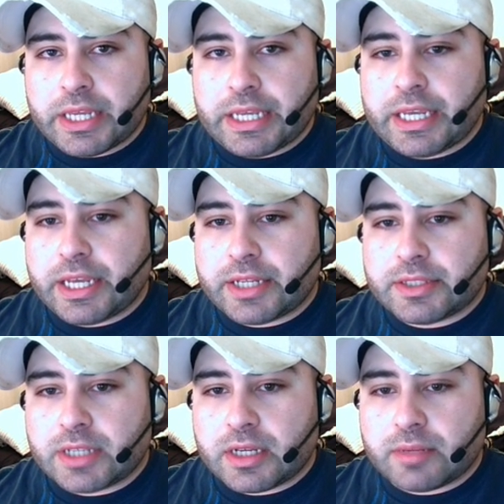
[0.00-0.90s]

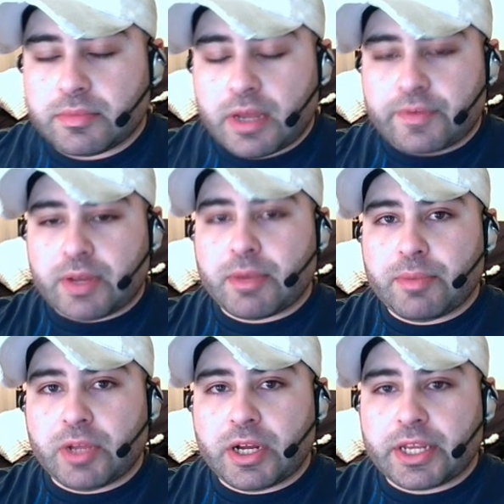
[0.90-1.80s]
and I've got my
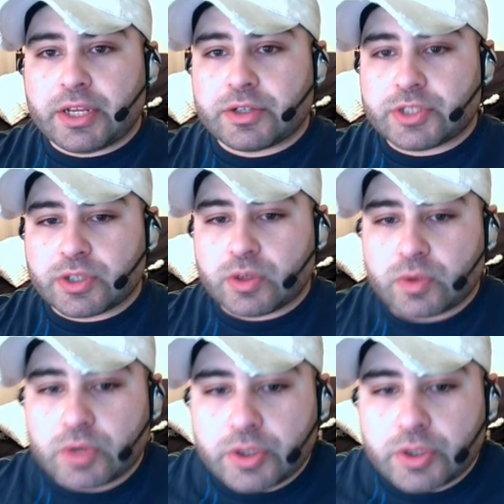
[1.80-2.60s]
blog here so